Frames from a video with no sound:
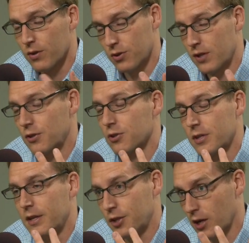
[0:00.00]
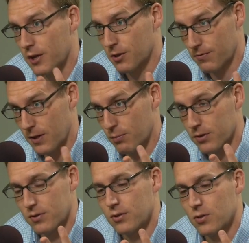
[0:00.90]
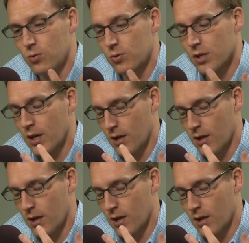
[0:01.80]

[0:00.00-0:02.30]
That's just the initiation fee plus the dues.